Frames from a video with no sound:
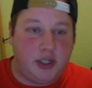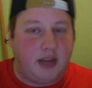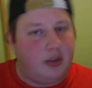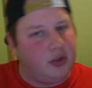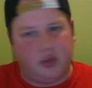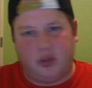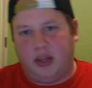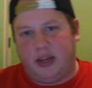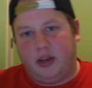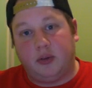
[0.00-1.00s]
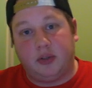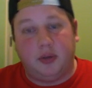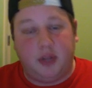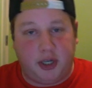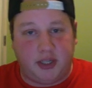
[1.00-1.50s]
There's also like Kaldotha
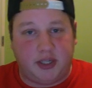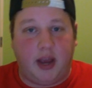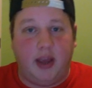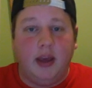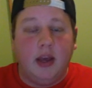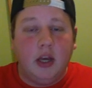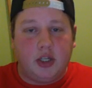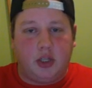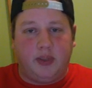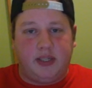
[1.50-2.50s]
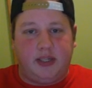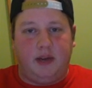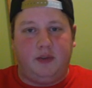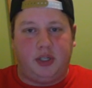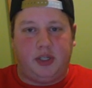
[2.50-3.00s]
Jeskai. So instead of
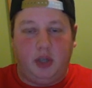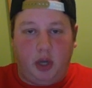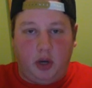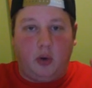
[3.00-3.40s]
just, you know,